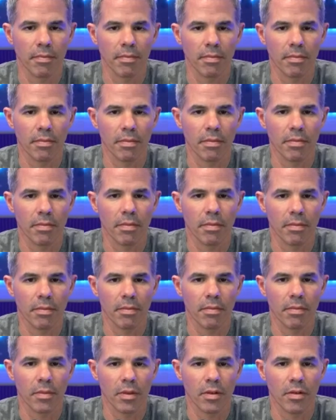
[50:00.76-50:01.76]

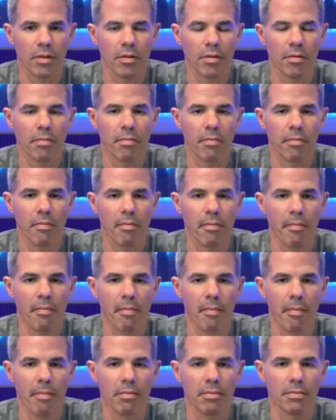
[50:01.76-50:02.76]

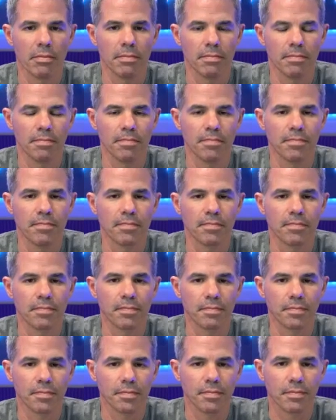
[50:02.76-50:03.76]

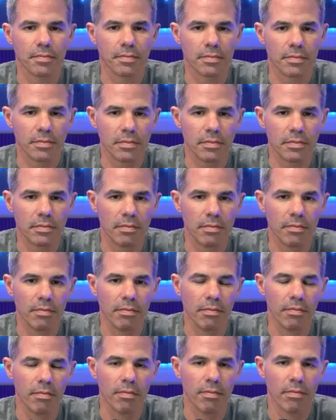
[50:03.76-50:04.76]

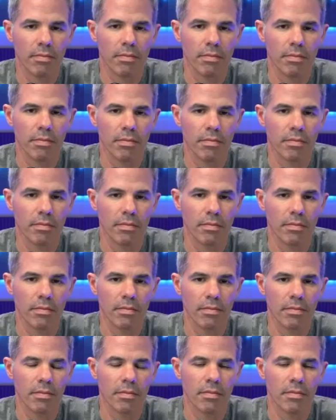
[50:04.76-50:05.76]

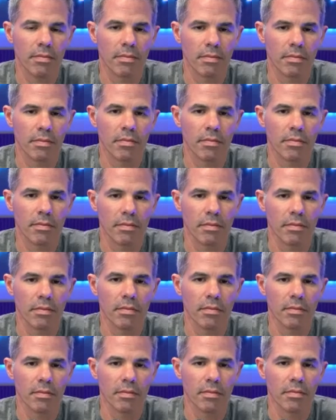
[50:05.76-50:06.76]

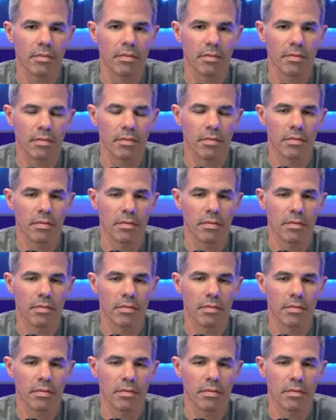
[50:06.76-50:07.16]
The person shown says nothing.